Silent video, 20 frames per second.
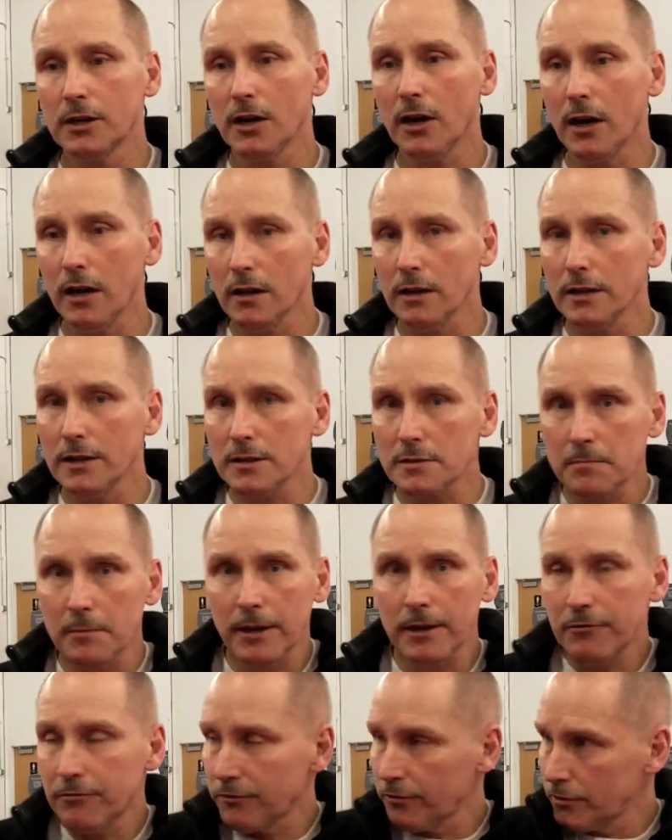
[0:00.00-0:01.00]
Kali is
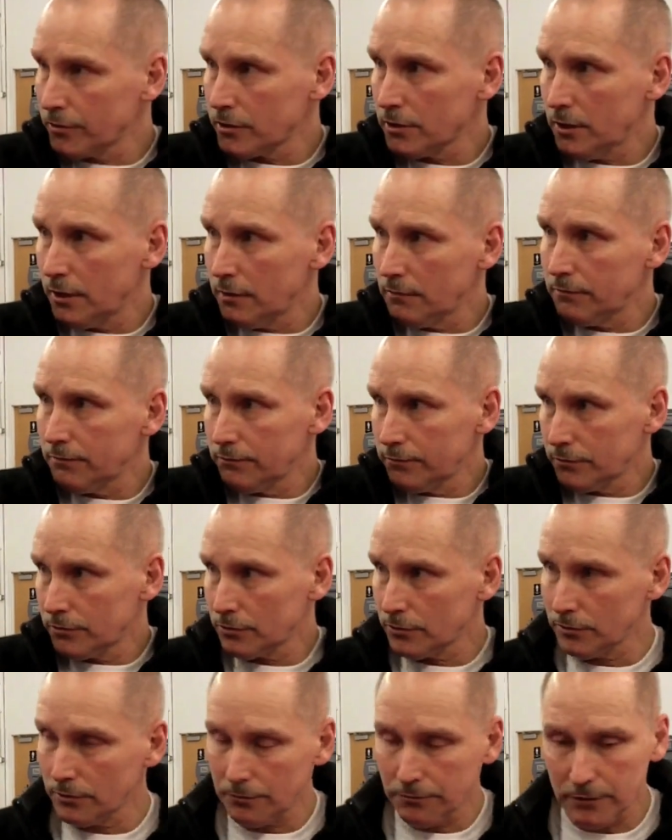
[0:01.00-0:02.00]
my first love,
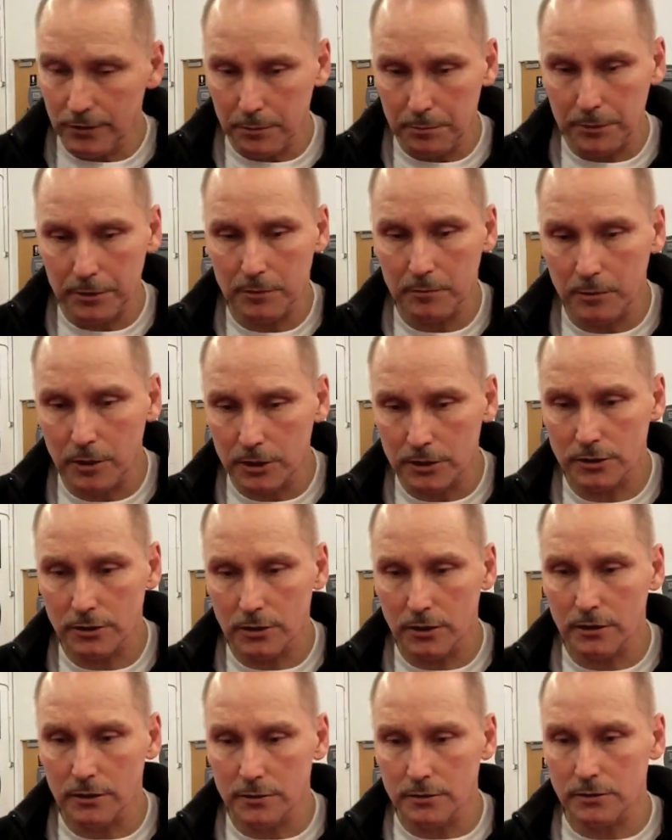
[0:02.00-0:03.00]
so the Filipino
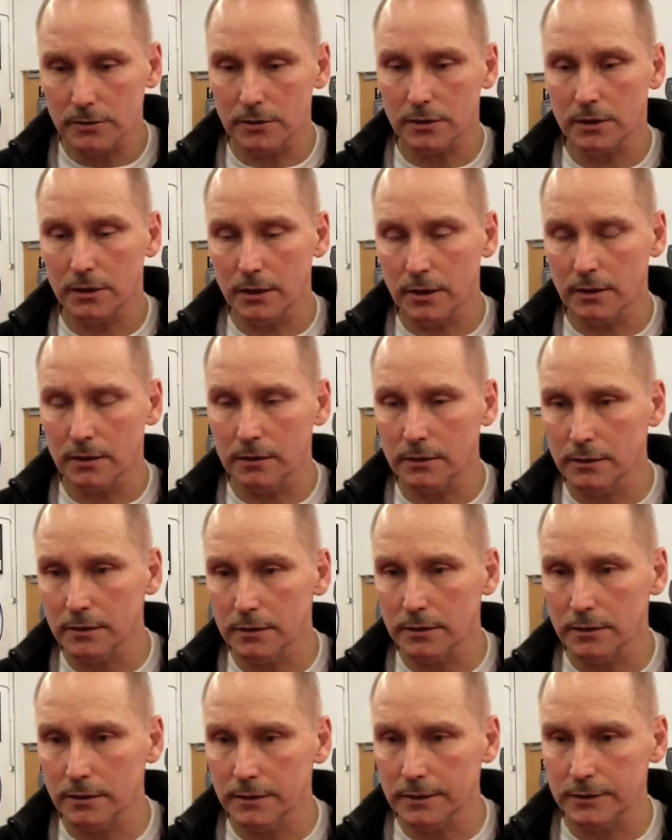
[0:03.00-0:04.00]
martial arts are
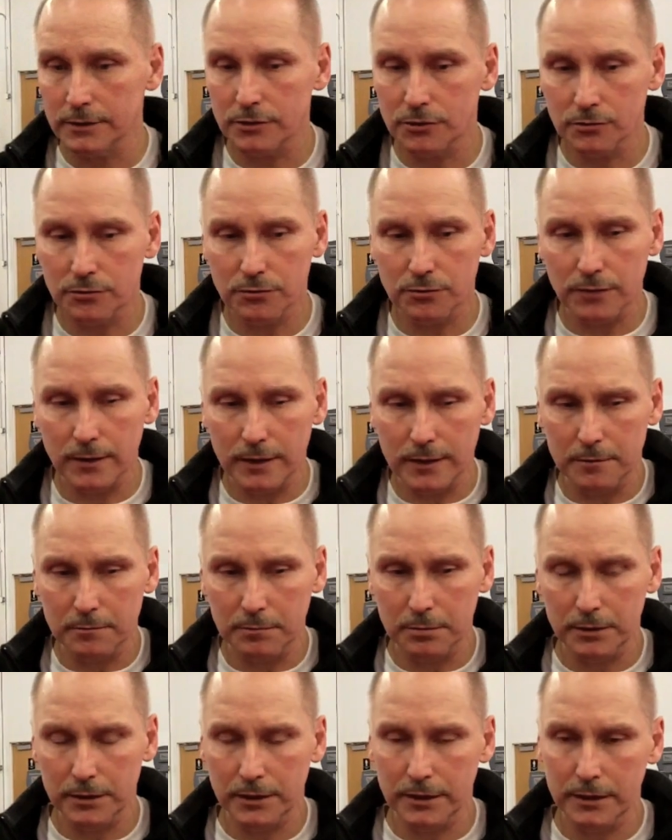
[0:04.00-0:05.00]

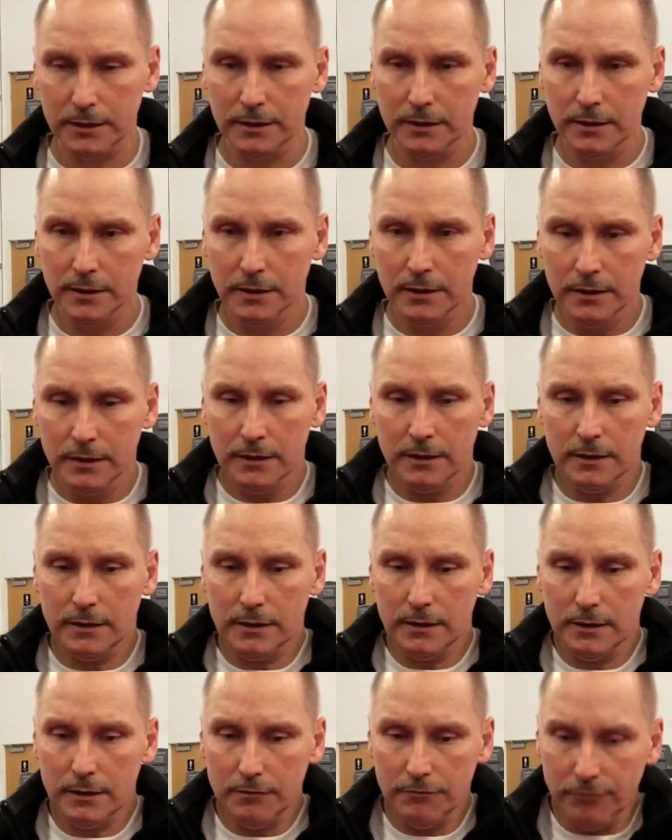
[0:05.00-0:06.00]
incredibly
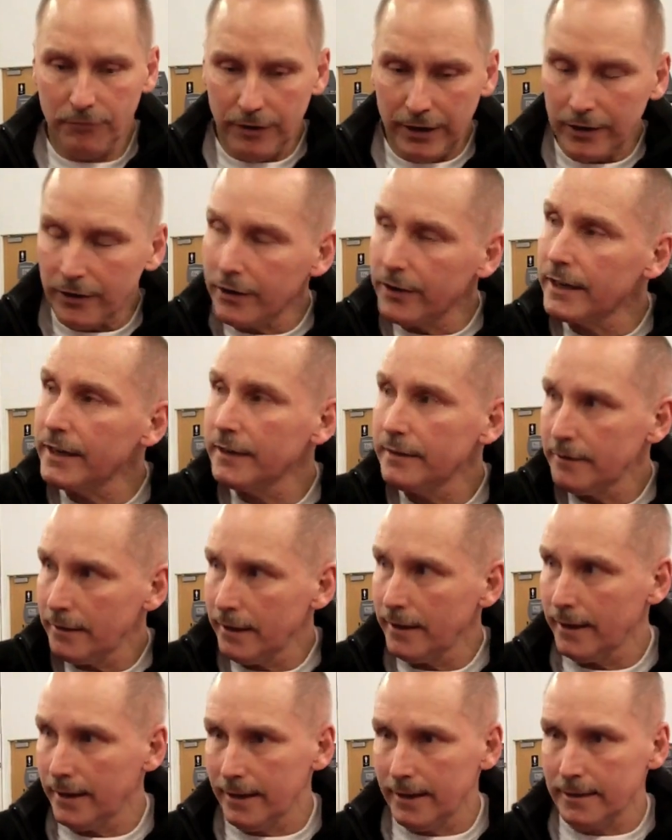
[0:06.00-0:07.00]
varied
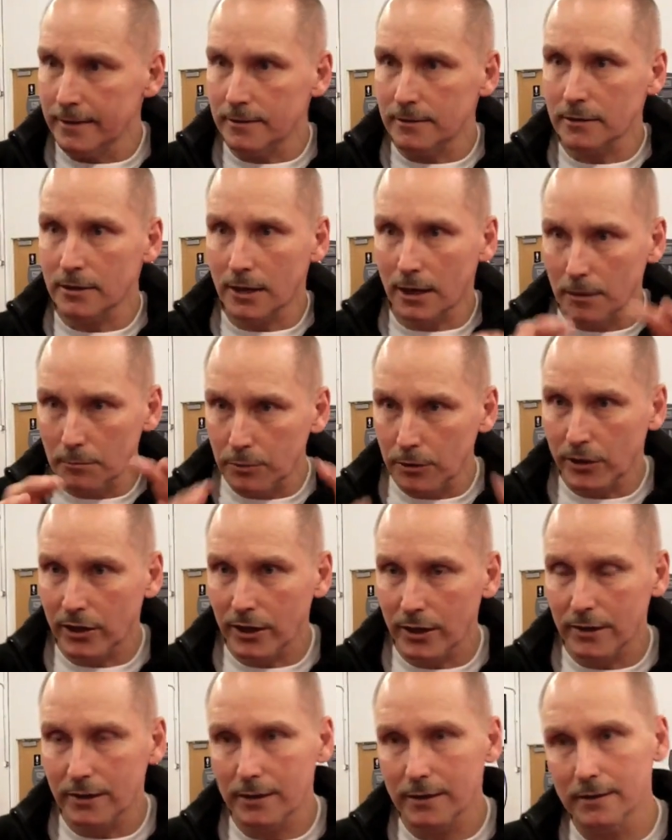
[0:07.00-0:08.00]
and
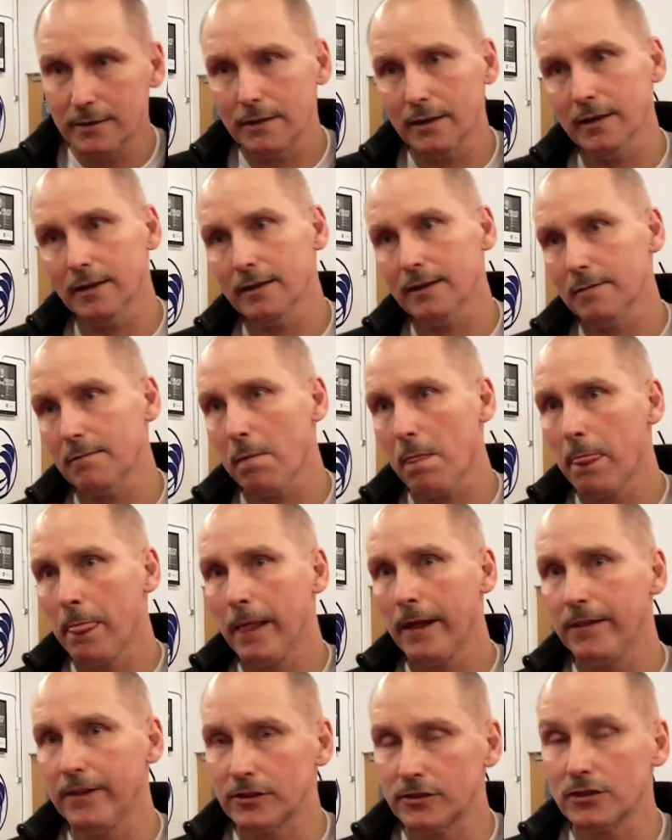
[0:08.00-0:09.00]
complicated, and
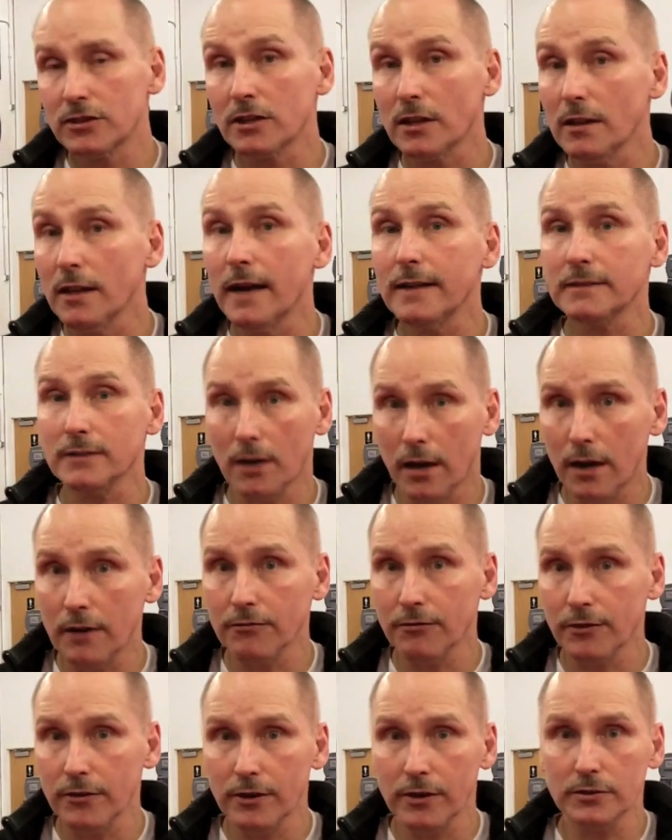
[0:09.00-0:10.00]
there's just a lot to
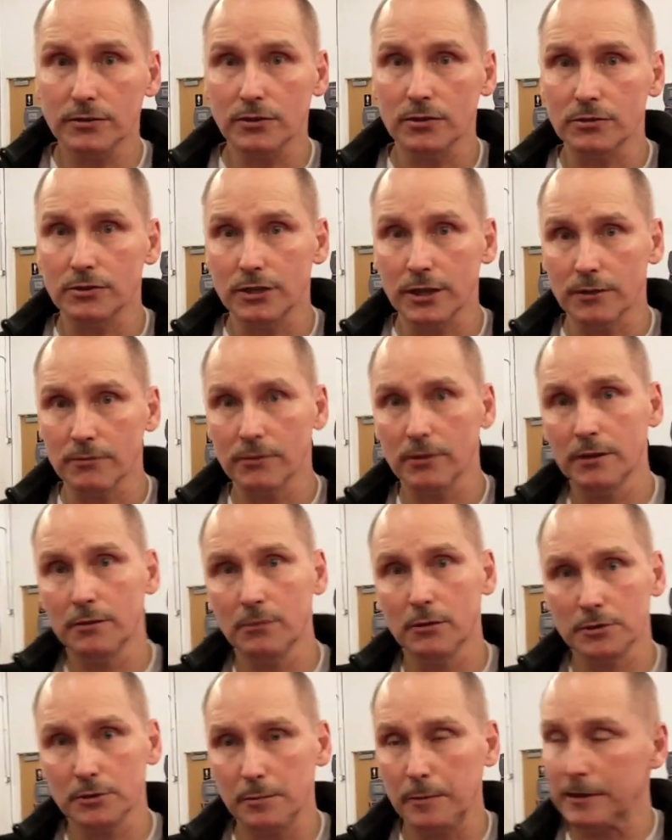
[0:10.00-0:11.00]
offer there. So generally
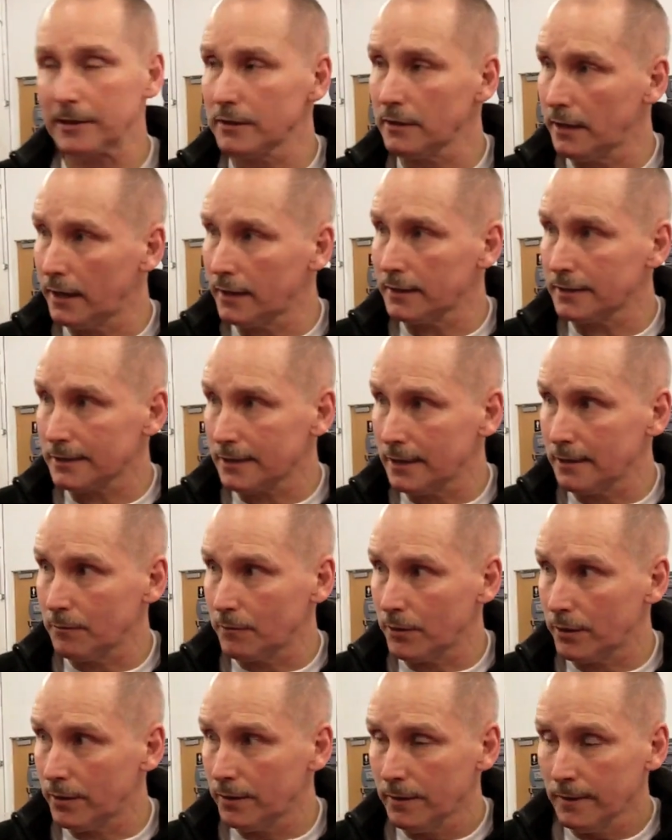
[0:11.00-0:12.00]
we'll spend a lot of
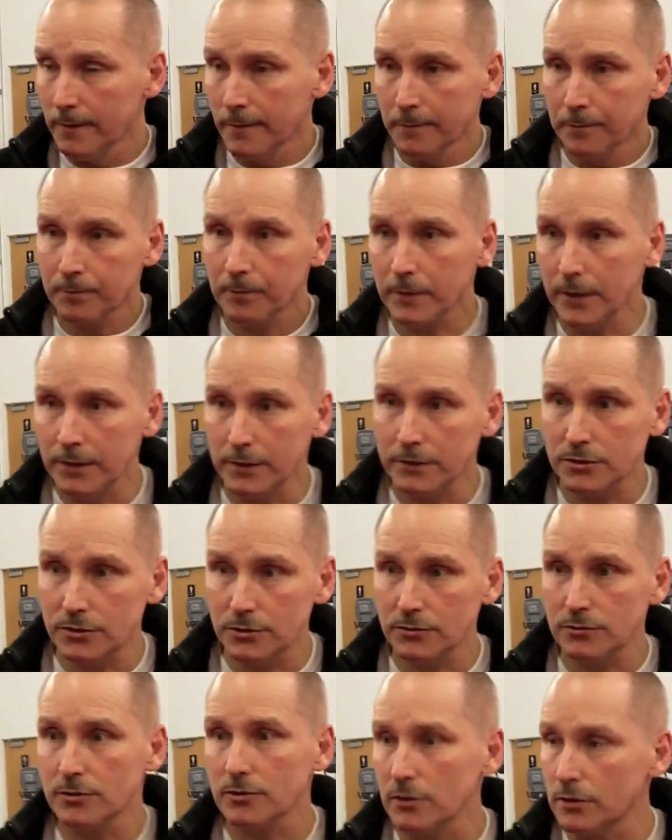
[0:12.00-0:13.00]
time there, and I think
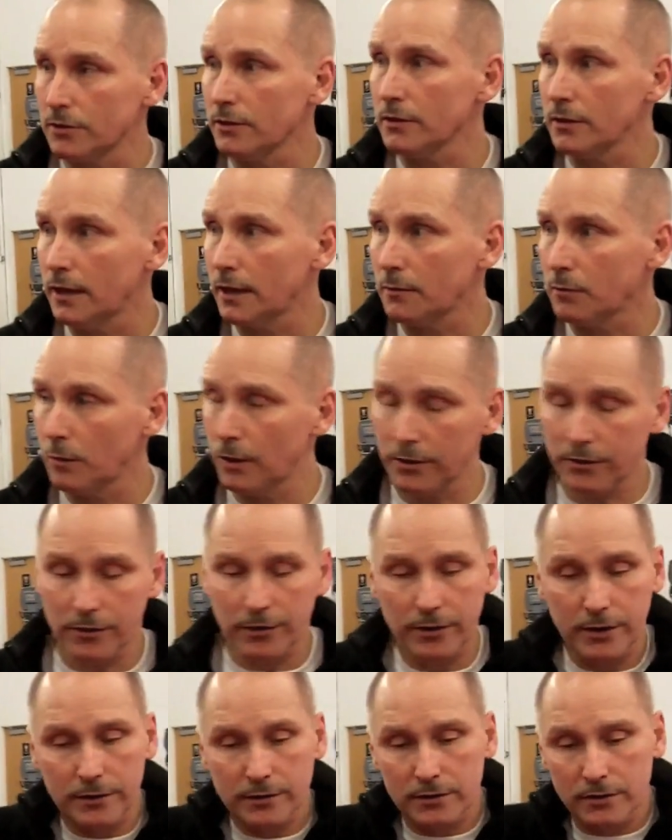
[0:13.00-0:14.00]
students learn a lot. Whether
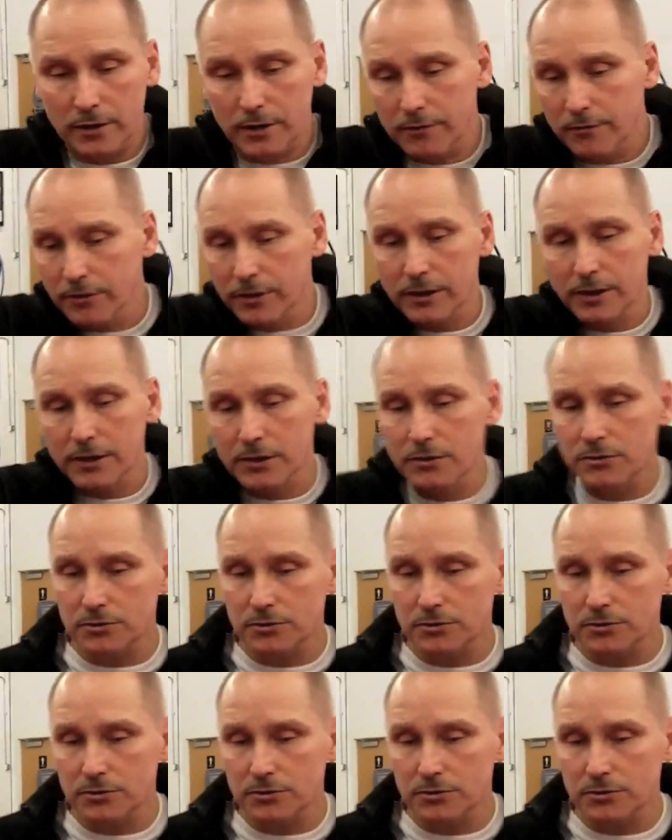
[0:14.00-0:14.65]
or not they're ever going